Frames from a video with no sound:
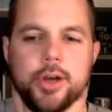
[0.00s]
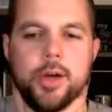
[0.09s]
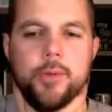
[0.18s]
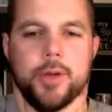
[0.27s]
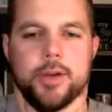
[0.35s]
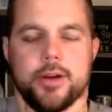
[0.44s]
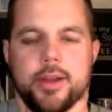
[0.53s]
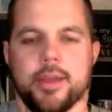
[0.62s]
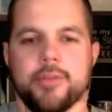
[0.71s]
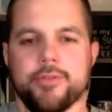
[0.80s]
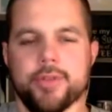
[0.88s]
I wonder
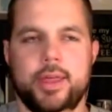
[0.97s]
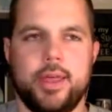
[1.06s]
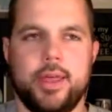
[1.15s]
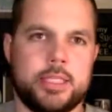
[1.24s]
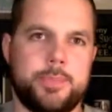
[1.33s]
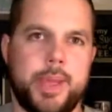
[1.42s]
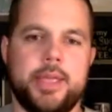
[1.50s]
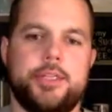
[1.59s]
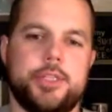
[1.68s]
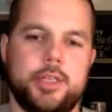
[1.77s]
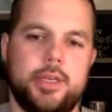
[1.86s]
if
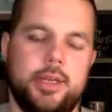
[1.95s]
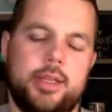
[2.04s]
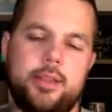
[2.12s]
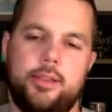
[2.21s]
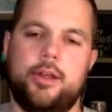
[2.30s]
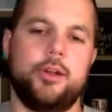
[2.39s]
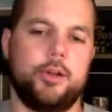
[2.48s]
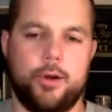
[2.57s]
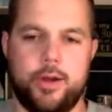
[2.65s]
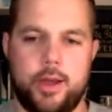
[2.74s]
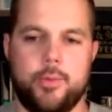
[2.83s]
expansion and the Longhorn
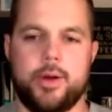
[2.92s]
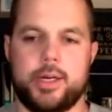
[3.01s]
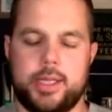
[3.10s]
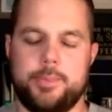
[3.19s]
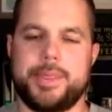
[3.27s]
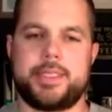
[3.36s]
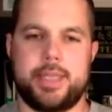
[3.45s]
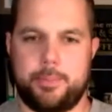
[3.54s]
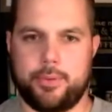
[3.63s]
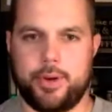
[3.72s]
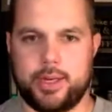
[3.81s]
network can be
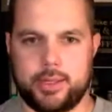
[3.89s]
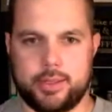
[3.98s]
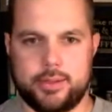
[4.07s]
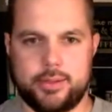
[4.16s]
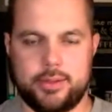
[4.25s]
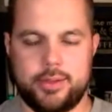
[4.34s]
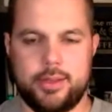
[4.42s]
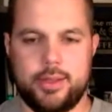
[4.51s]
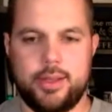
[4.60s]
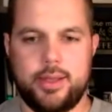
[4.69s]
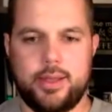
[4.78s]
separated.
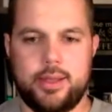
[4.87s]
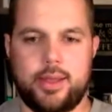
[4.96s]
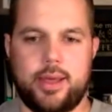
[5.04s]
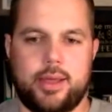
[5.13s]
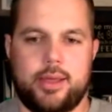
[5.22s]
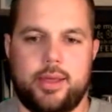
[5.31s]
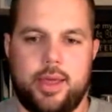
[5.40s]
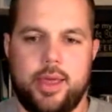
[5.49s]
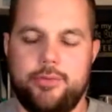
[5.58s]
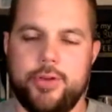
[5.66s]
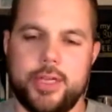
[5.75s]
Like,
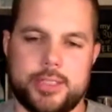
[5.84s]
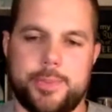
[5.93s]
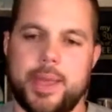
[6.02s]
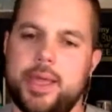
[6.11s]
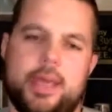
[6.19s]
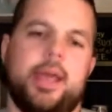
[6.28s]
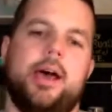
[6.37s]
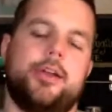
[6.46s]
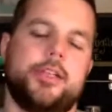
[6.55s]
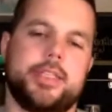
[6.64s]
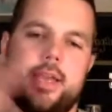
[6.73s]
if we expand, how
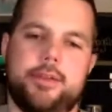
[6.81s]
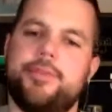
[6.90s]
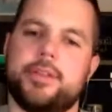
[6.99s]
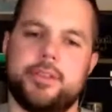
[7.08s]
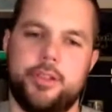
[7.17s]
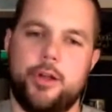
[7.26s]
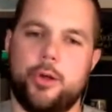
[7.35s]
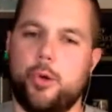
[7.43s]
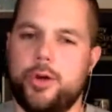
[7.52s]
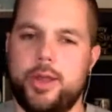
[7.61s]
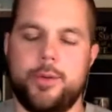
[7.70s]
does that affect the
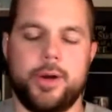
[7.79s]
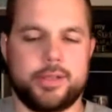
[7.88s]
Longhorn network?